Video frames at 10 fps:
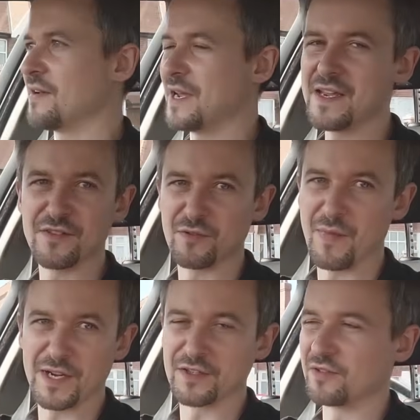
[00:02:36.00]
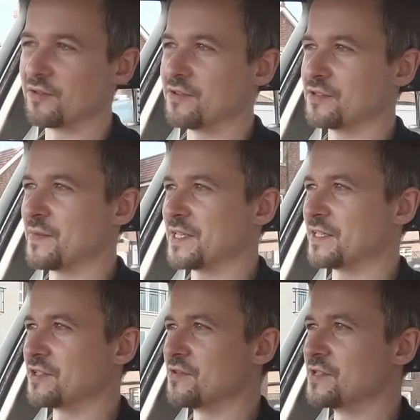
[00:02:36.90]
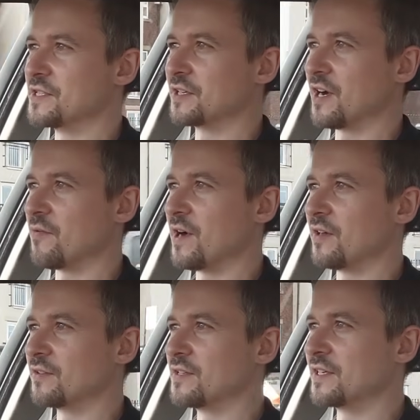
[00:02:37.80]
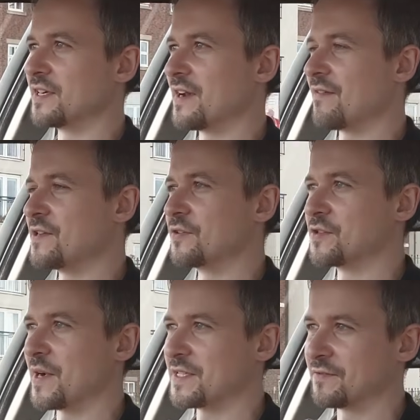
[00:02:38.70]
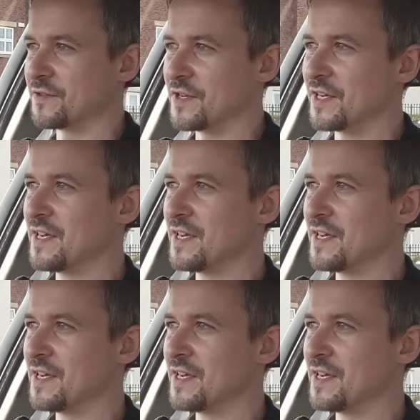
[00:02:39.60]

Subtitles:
either a manual or an automatic suits this car well. You can have the automatic for the